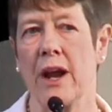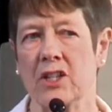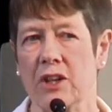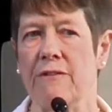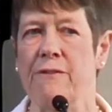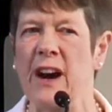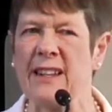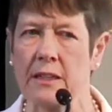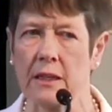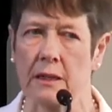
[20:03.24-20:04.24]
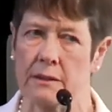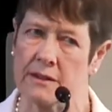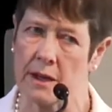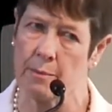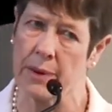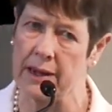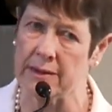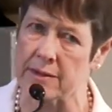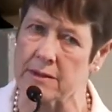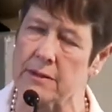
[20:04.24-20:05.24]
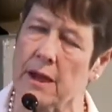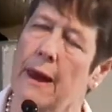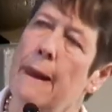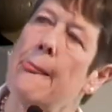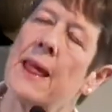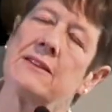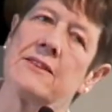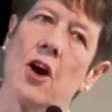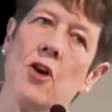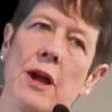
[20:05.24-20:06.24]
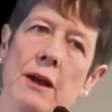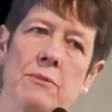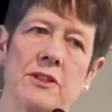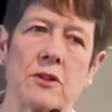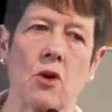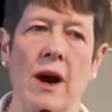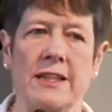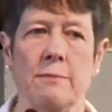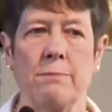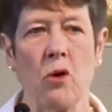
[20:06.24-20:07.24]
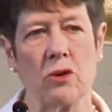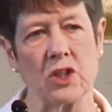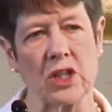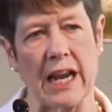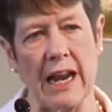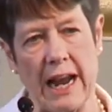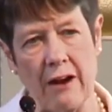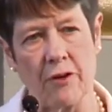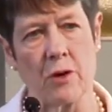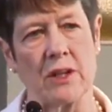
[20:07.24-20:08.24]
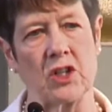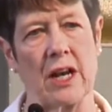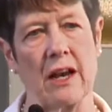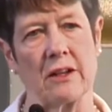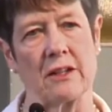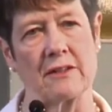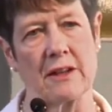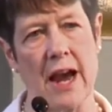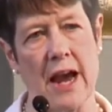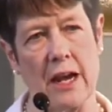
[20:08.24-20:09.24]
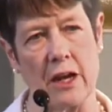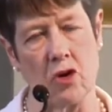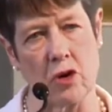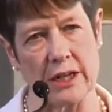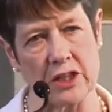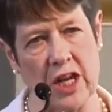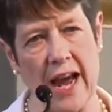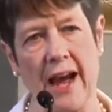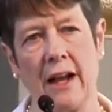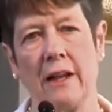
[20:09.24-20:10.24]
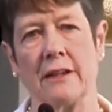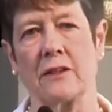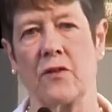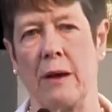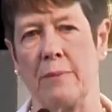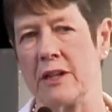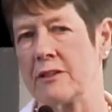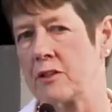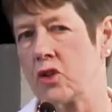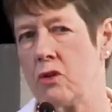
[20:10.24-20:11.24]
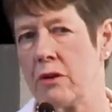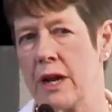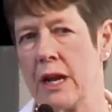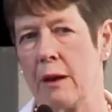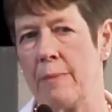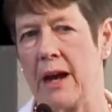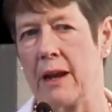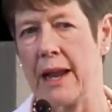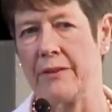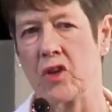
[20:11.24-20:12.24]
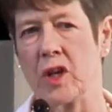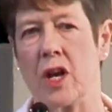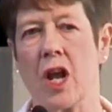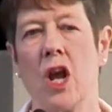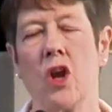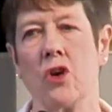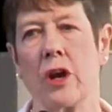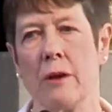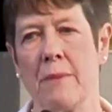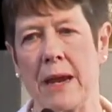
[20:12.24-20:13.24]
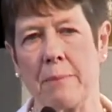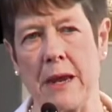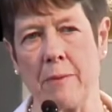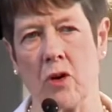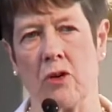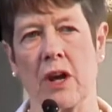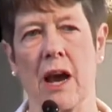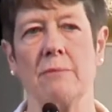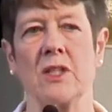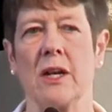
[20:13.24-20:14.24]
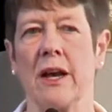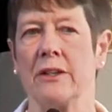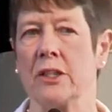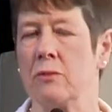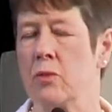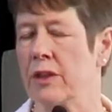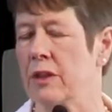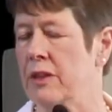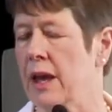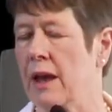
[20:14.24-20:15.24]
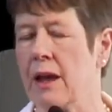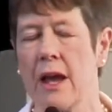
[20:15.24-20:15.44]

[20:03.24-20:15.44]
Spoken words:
actually fighting in some places. So it was quite important to get everyone together to say, you're going to tell this fabulous story about London. You're going to make people who come to London, whether they're